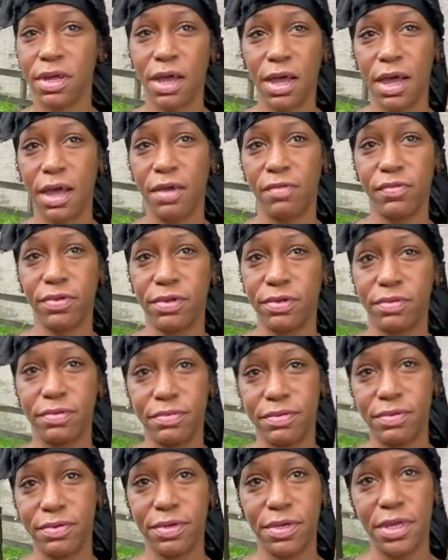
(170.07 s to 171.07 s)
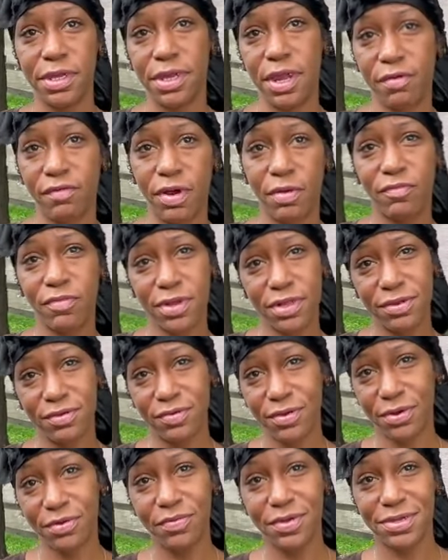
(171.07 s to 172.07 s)
I haven't. Never, I'm really
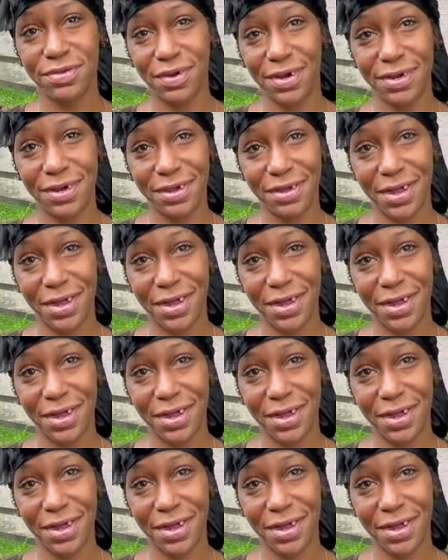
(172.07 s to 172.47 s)
nervous right now,